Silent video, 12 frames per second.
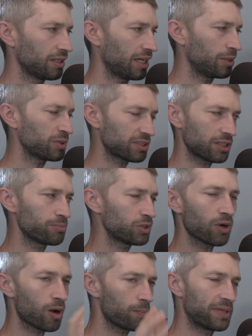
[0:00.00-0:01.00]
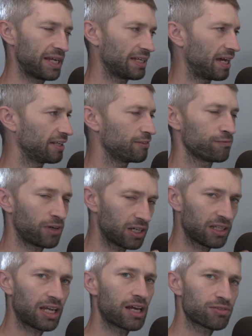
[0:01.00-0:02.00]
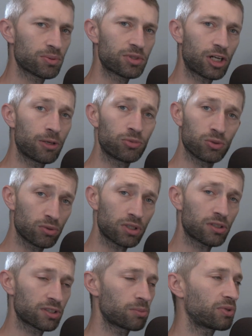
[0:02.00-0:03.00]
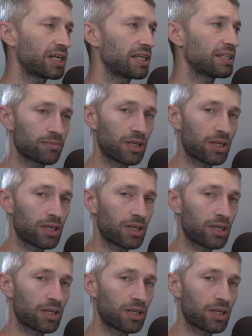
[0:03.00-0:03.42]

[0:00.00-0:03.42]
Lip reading: And it was time to update that and finally have some time to work on the brand.